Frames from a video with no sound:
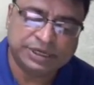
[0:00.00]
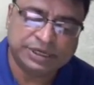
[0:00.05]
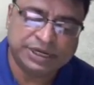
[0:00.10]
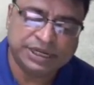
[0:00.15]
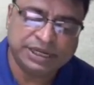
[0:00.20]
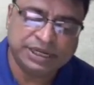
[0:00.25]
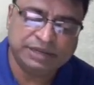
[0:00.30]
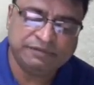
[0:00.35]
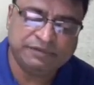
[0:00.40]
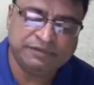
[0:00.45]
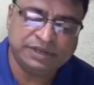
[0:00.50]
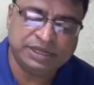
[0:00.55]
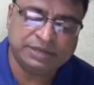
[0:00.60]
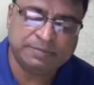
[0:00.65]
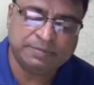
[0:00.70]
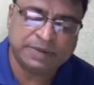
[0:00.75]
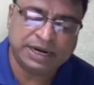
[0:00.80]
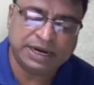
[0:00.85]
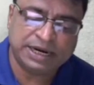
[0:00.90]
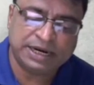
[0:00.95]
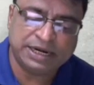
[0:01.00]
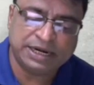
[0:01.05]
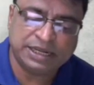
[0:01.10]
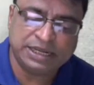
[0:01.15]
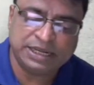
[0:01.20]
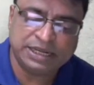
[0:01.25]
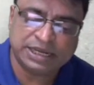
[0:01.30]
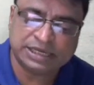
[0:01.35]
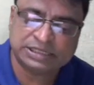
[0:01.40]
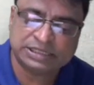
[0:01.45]
dv by
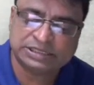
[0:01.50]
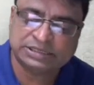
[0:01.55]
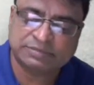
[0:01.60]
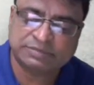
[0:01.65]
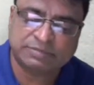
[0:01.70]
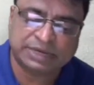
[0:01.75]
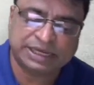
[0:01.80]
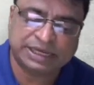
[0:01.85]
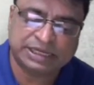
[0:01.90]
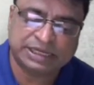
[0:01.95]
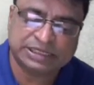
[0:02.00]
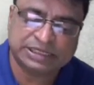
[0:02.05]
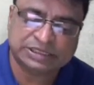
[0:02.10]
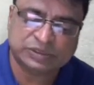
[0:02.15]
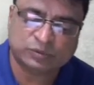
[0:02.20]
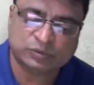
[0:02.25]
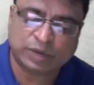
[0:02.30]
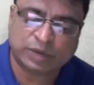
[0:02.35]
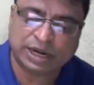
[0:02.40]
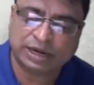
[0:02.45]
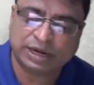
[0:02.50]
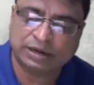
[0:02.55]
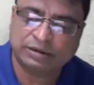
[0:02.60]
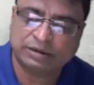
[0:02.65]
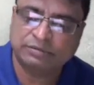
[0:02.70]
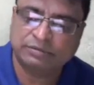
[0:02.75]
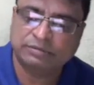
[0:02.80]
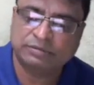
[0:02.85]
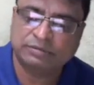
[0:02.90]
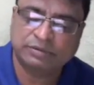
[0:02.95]
dx minus 1
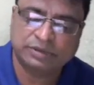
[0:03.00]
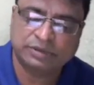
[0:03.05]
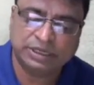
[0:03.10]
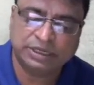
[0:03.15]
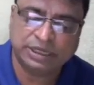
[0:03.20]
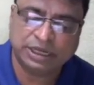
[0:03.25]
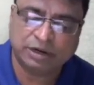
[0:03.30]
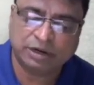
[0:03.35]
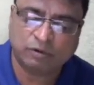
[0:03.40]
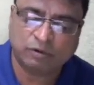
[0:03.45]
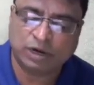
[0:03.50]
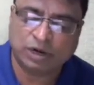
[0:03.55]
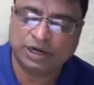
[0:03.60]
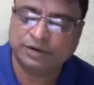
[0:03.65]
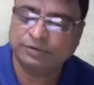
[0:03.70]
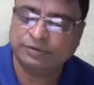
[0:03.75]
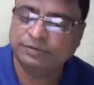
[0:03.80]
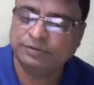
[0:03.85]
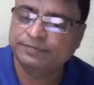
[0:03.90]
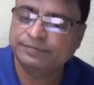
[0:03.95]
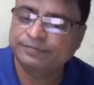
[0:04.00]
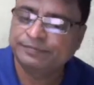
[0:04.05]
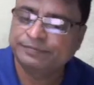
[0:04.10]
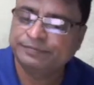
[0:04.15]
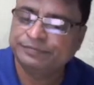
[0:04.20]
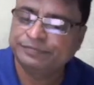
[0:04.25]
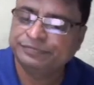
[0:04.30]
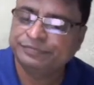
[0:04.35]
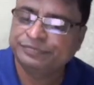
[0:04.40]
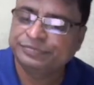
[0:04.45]
equal to
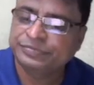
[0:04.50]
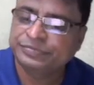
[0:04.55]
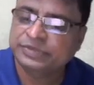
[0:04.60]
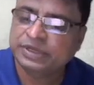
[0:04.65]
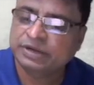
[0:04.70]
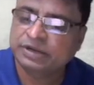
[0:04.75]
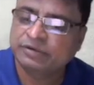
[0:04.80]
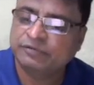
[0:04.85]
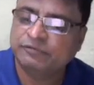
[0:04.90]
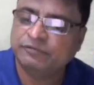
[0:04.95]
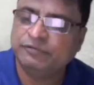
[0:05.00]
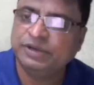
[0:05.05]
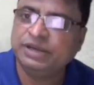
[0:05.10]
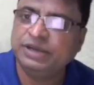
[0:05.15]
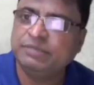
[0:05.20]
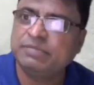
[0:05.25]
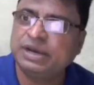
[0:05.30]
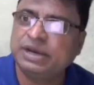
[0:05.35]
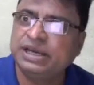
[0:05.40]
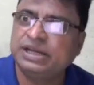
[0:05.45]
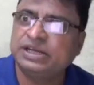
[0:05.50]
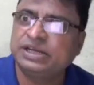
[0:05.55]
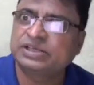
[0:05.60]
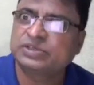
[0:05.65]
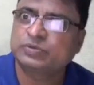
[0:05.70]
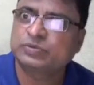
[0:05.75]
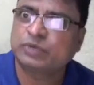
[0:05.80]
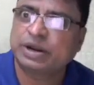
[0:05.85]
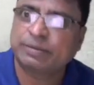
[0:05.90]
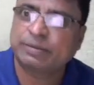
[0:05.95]
v
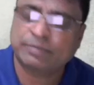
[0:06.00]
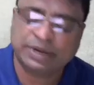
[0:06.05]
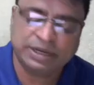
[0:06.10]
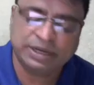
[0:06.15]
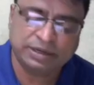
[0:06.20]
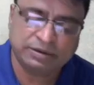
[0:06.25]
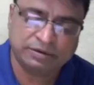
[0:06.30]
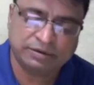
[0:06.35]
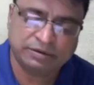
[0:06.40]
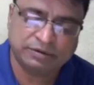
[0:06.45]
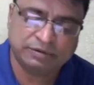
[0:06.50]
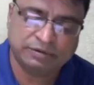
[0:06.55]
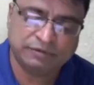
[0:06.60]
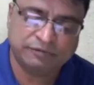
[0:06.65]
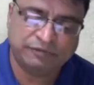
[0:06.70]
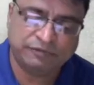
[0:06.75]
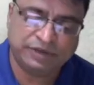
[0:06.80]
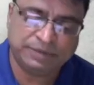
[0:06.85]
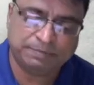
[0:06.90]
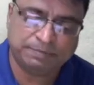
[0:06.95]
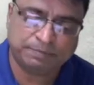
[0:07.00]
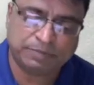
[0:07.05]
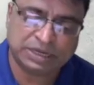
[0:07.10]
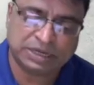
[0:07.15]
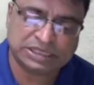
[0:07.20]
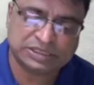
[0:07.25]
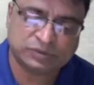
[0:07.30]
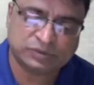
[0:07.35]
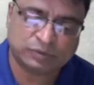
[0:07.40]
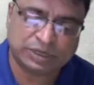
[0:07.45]
minus 1 by v
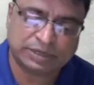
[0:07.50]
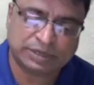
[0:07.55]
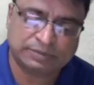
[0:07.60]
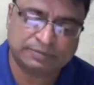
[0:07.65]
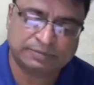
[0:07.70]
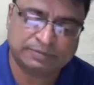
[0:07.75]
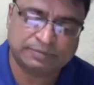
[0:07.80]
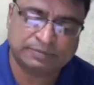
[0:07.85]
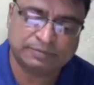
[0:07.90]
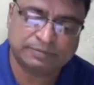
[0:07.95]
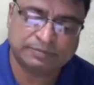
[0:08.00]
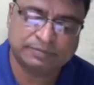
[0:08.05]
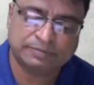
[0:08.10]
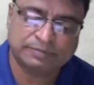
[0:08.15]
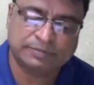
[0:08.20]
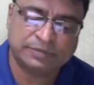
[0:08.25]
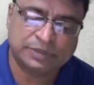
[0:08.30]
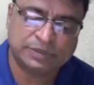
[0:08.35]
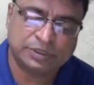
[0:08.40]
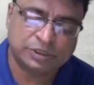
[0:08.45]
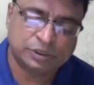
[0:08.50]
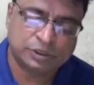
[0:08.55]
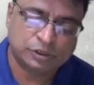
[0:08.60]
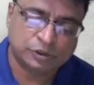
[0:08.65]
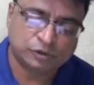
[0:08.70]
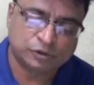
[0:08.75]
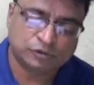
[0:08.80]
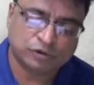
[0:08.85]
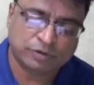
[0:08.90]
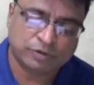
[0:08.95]
plus 1.
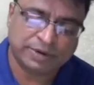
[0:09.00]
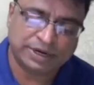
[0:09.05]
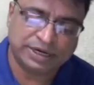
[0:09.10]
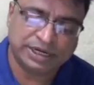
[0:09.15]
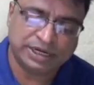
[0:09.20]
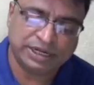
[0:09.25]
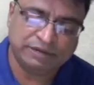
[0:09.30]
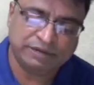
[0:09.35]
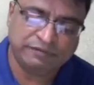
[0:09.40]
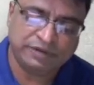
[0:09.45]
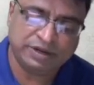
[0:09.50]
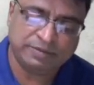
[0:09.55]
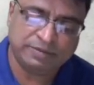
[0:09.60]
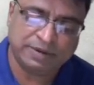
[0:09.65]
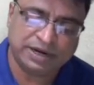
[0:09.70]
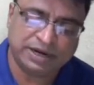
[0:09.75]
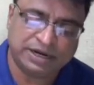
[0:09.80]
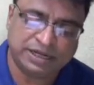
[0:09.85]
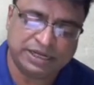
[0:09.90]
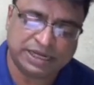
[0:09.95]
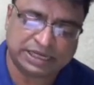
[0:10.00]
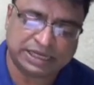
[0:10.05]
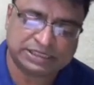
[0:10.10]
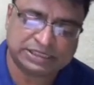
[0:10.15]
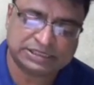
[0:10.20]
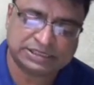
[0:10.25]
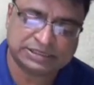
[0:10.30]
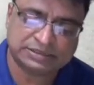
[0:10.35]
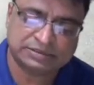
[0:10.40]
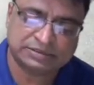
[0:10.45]
So my dv by
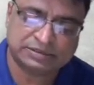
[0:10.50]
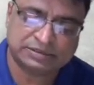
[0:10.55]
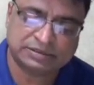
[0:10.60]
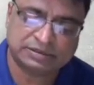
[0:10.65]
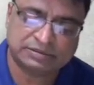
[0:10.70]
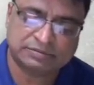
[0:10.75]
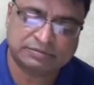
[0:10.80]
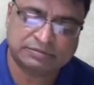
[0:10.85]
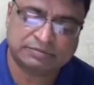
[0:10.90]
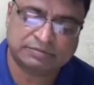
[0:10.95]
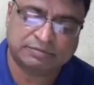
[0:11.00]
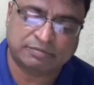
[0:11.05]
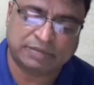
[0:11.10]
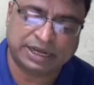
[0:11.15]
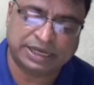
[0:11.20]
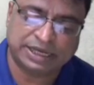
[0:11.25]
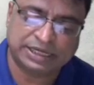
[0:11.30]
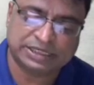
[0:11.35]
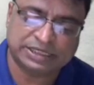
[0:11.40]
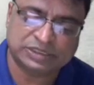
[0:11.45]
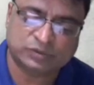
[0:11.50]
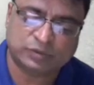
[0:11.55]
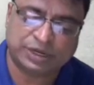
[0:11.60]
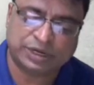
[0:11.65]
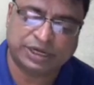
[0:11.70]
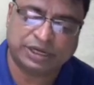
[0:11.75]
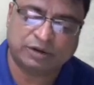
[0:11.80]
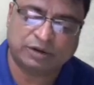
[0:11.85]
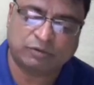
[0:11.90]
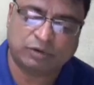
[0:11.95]
dx minus
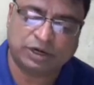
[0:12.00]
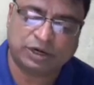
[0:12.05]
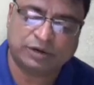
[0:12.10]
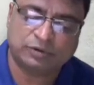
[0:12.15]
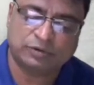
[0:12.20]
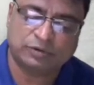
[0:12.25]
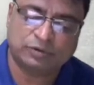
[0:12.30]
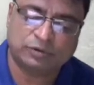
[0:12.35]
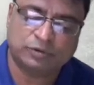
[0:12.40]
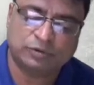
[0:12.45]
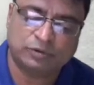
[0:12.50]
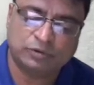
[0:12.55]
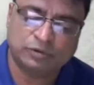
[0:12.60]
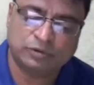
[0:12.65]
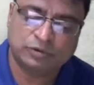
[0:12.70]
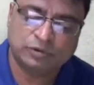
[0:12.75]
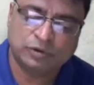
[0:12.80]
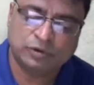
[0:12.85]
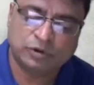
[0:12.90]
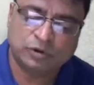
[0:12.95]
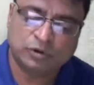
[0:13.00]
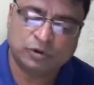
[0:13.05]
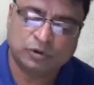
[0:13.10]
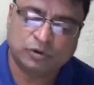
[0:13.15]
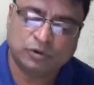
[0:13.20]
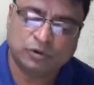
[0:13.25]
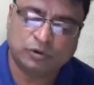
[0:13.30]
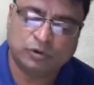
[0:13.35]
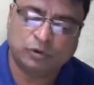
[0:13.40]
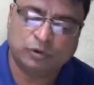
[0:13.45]
1 equal
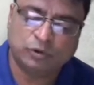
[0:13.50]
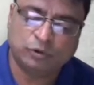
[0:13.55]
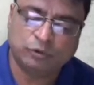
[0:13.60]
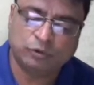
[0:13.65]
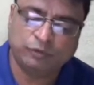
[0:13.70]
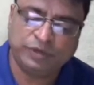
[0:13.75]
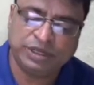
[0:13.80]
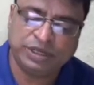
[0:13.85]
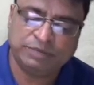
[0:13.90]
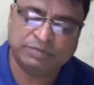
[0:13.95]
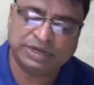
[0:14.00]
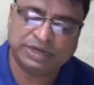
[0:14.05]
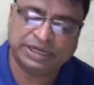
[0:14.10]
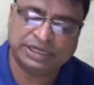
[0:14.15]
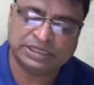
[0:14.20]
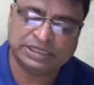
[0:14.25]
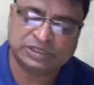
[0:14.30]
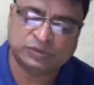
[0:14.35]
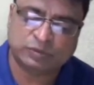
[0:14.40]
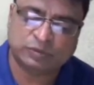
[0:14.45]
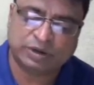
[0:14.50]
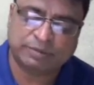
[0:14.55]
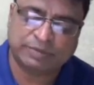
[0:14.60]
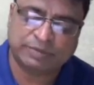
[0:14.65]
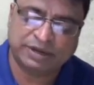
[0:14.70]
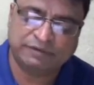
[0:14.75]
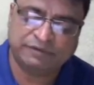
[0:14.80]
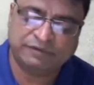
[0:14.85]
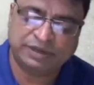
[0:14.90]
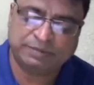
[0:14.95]
to 2v minus
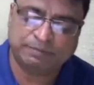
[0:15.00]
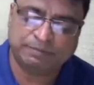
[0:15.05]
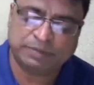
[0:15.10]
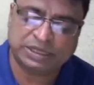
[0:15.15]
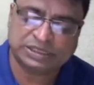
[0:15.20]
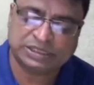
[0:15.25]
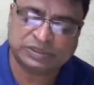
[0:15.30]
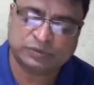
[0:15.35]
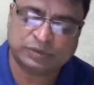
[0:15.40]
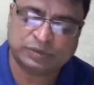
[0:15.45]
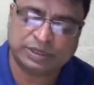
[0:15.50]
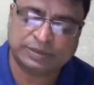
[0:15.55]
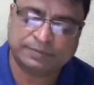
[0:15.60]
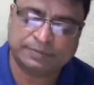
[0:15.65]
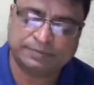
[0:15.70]
1 by v plus 1.